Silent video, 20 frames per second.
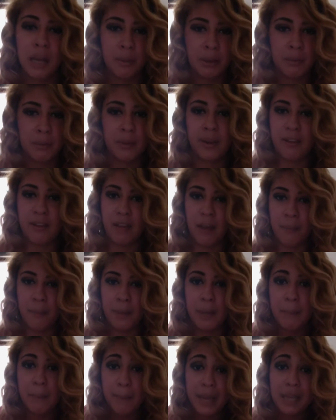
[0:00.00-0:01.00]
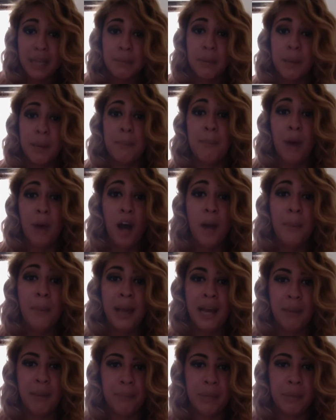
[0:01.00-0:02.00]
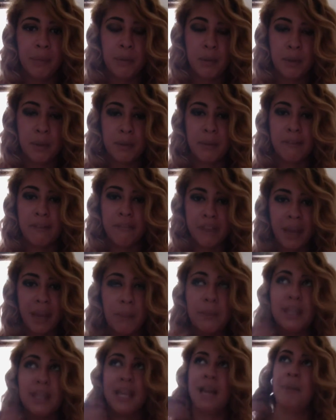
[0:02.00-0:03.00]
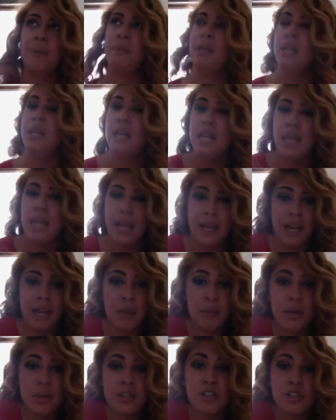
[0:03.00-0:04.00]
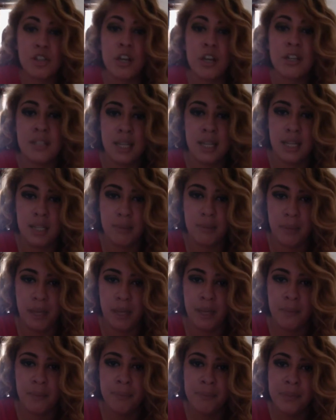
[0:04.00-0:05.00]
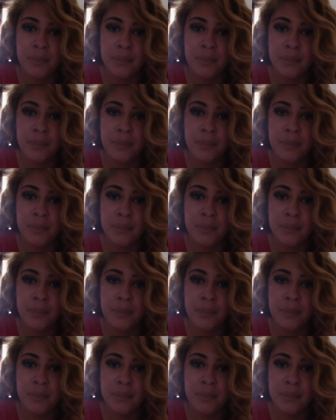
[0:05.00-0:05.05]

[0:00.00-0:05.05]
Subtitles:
I'm gonna make my mom happy. I'm gonna make my family happy, and I'm gonna start dating men.